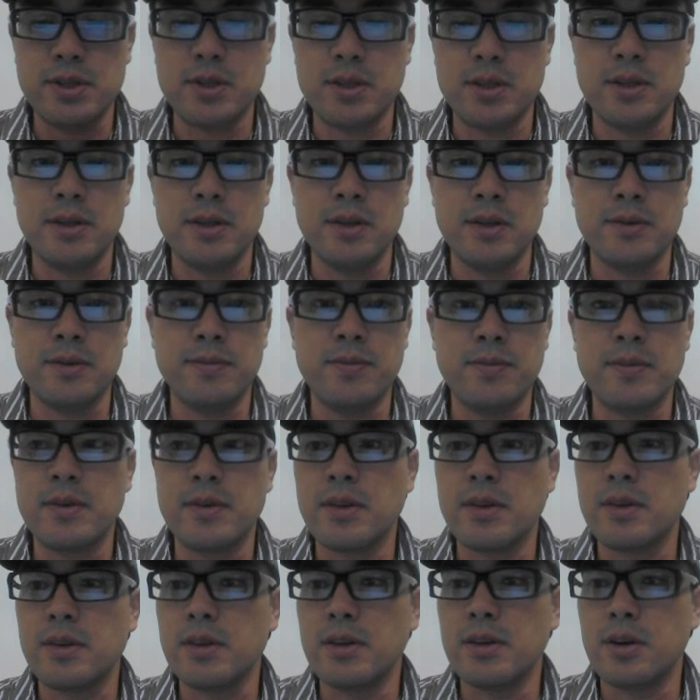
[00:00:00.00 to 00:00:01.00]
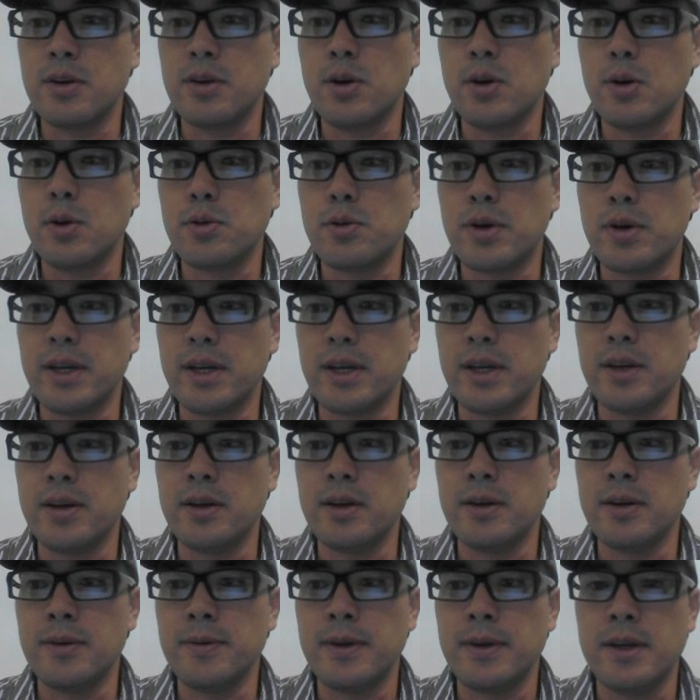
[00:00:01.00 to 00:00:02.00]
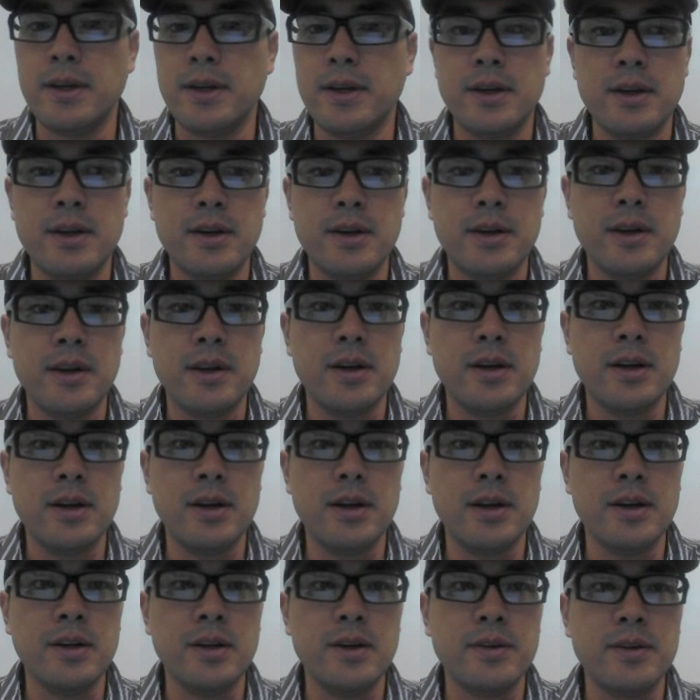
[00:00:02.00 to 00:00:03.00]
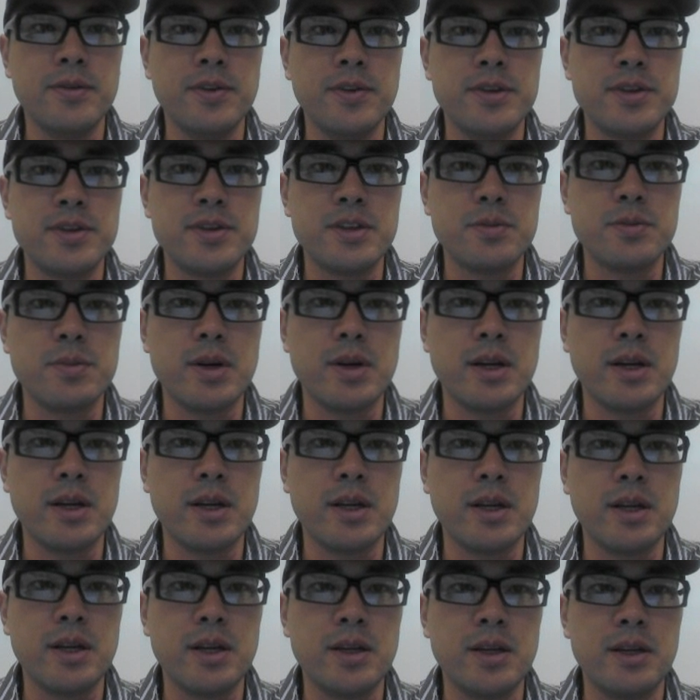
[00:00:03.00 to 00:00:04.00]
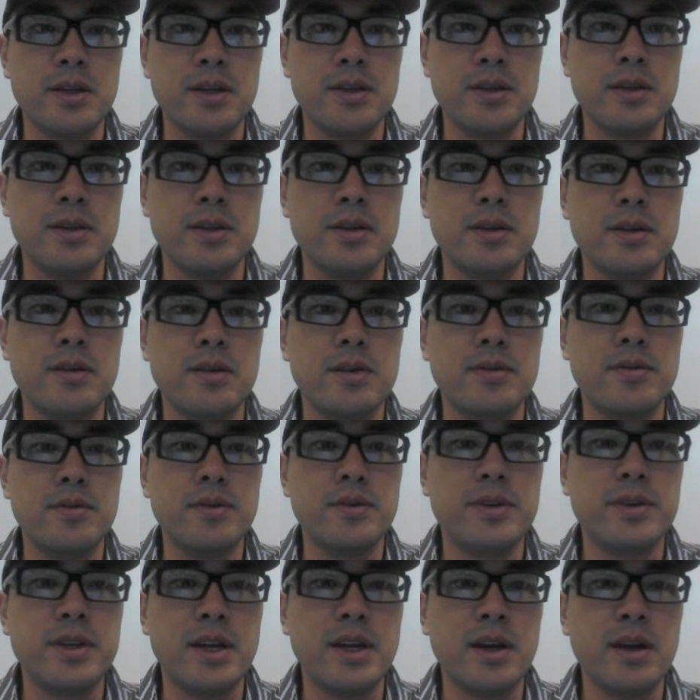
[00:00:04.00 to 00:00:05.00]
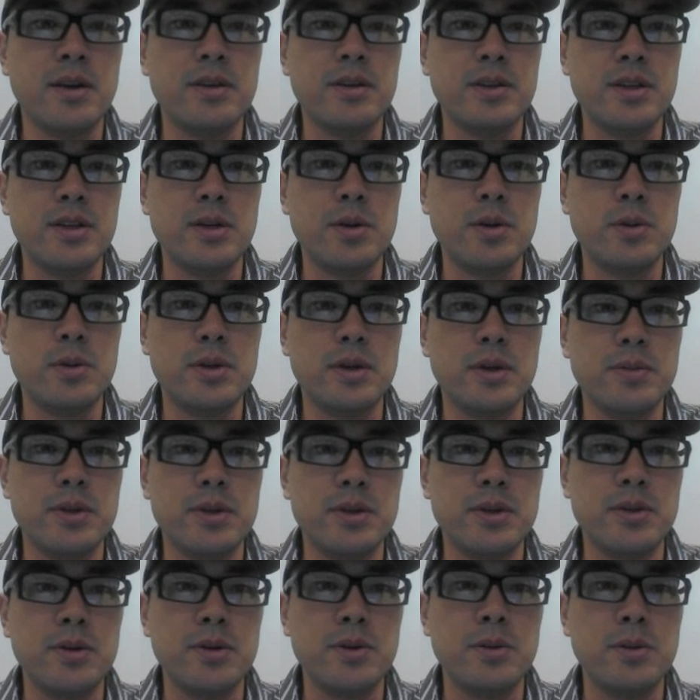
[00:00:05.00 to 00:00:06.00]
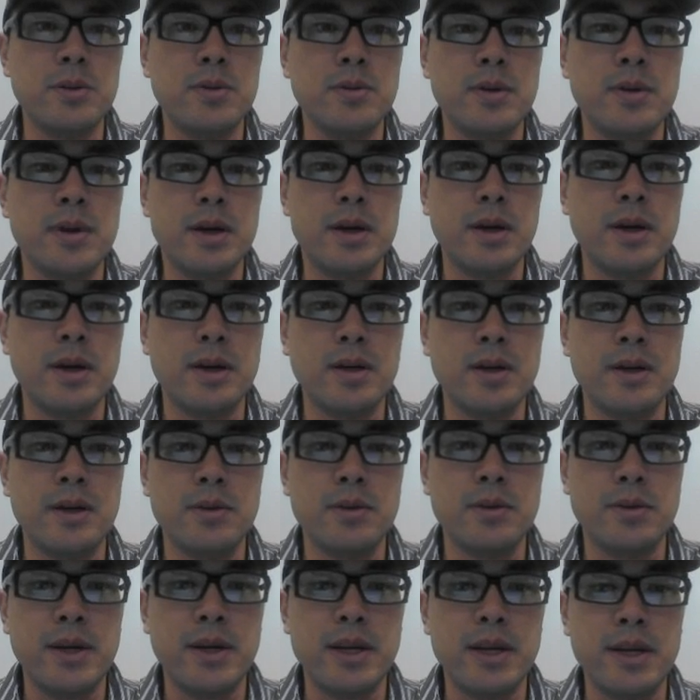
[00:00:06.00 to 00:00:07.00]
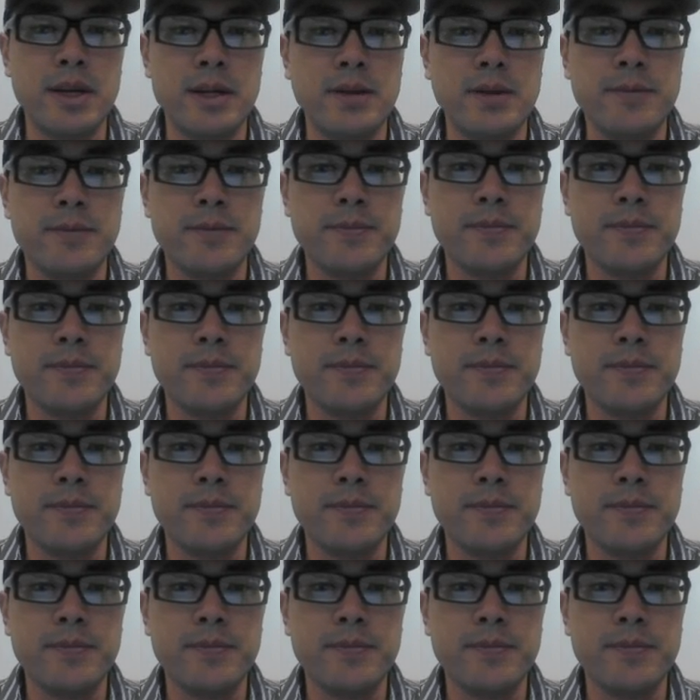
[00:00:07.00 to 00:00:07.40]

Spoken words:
the code right here. This is my DOW array